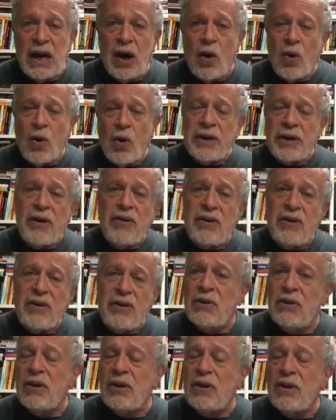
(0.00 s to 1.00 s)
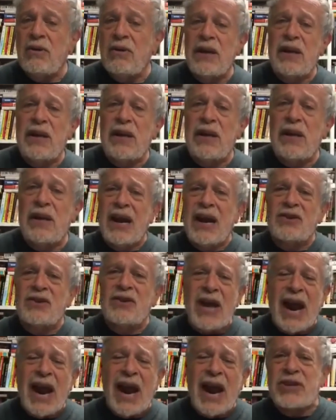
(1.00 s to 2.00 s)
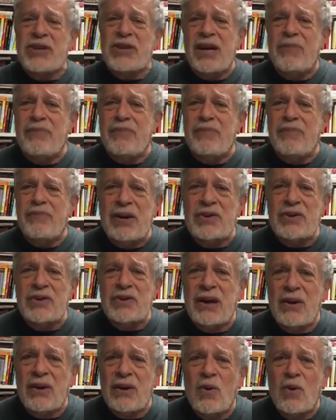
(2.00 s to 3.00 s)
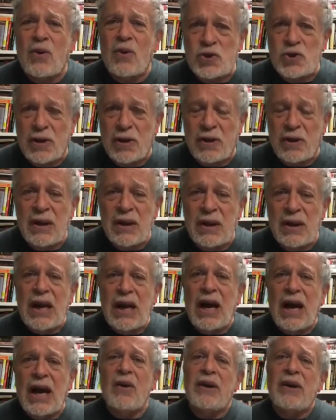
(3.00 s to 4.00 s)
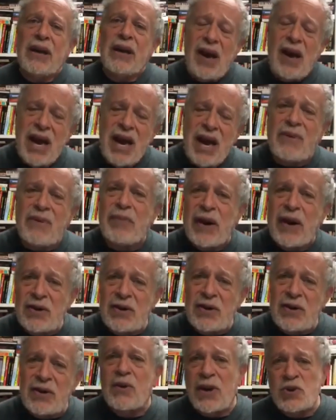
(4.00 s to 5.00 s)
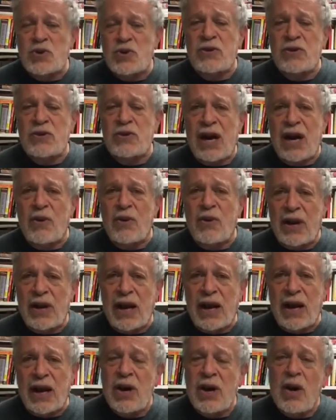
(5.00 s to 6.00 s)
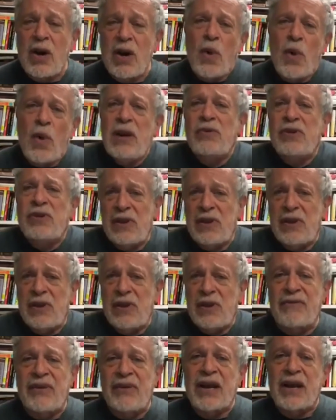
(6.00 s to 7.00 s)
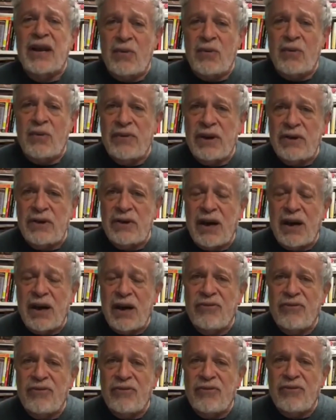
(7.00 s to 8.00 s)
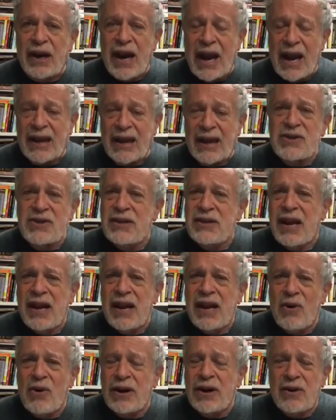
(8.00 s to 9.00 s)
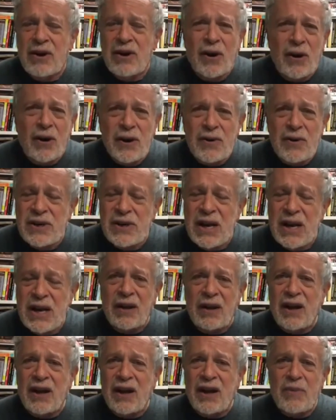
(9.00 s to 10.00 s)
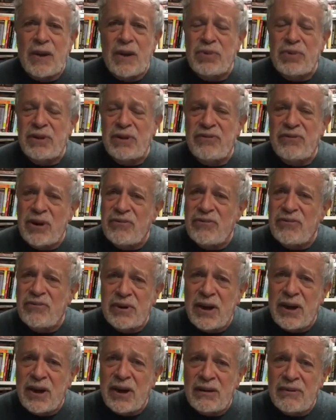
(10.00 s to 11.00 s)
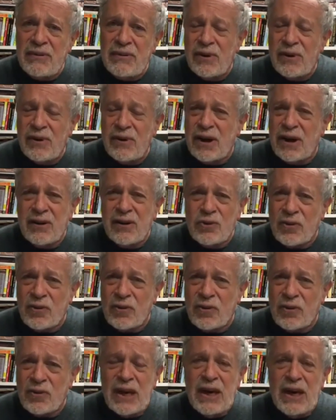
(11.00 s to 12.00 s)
Or the other thing you can do is ask an embarrassing question. The kind of embarrassing questions I would ask, what do you think of getting rid of the Dodd-Frank Act? Isn't that going to hurt a lot of people who voted for Donald Trump?